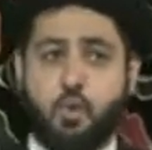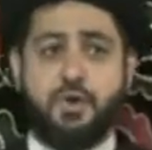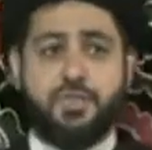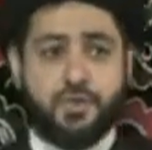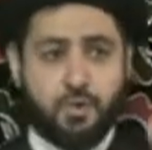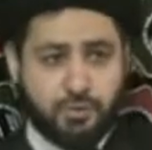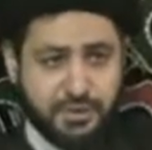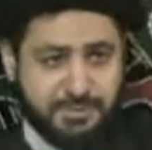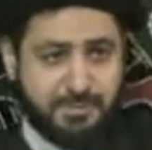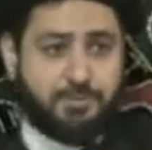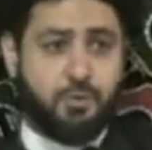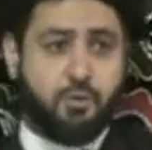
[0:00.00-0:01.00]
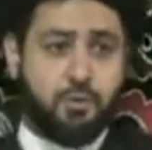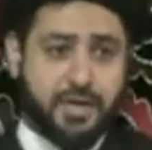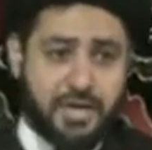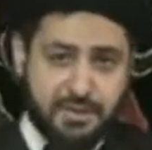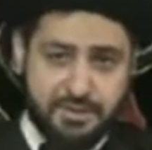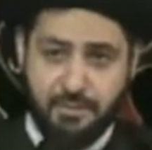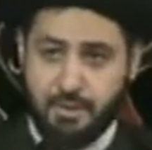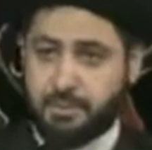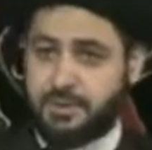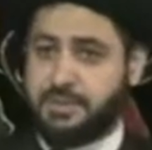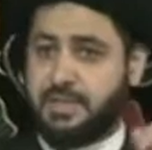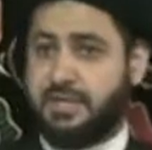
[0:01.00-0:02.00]
were those people who killed Imam
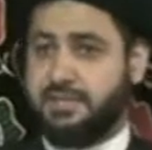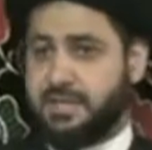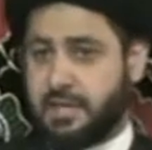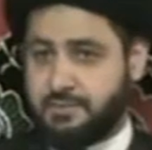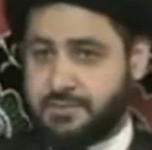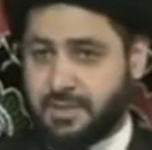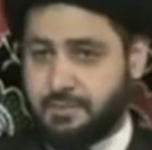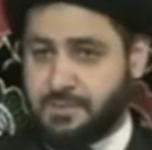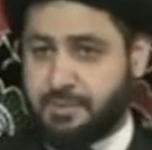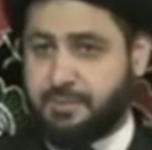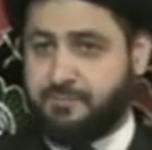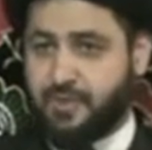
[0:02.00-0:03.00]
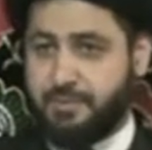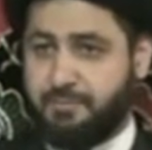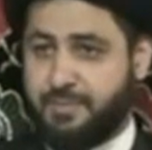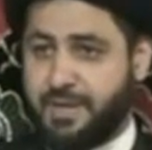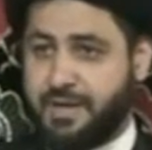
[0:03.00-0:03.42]
Hussein, some of them.